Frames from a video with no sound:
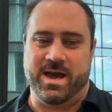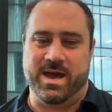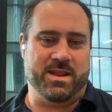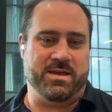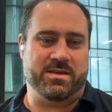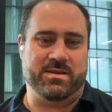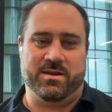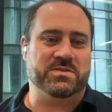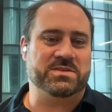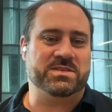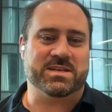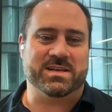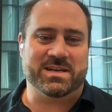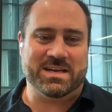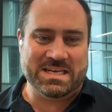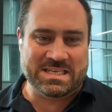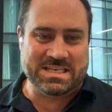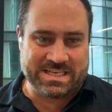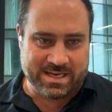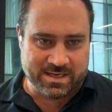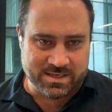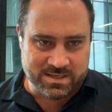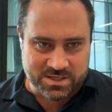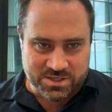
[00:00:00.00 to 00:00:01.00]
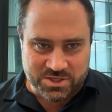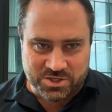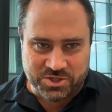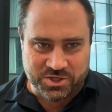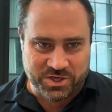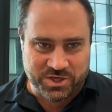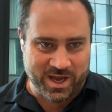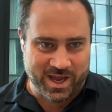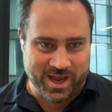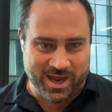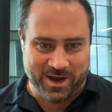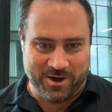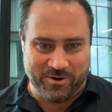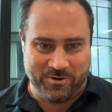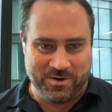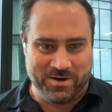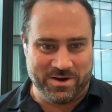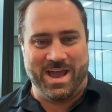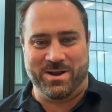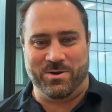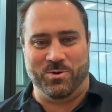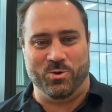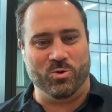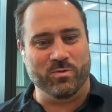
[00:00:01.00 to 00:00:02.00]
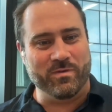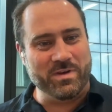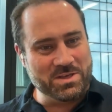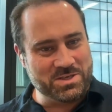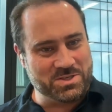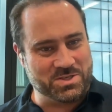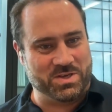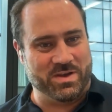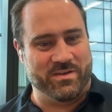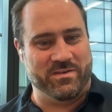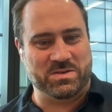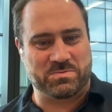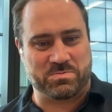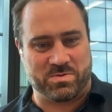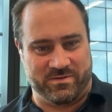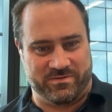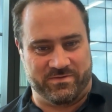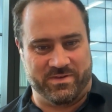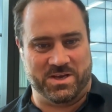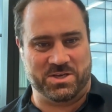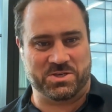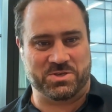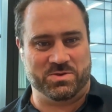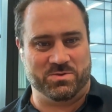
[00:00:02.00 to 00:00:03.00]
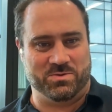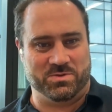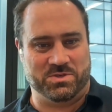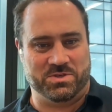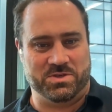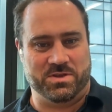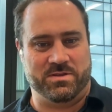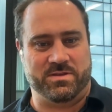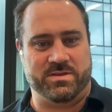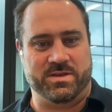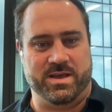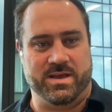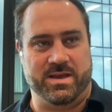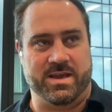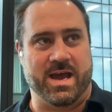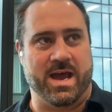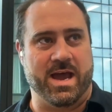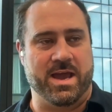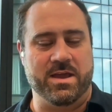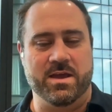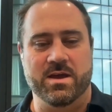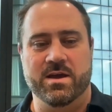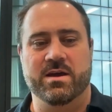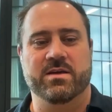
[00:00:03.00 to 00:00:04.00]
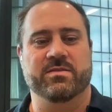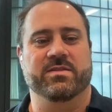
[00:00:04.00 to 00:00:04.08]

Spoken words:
and if I sit in a dentist chair and all these service professionals, and you think, hey,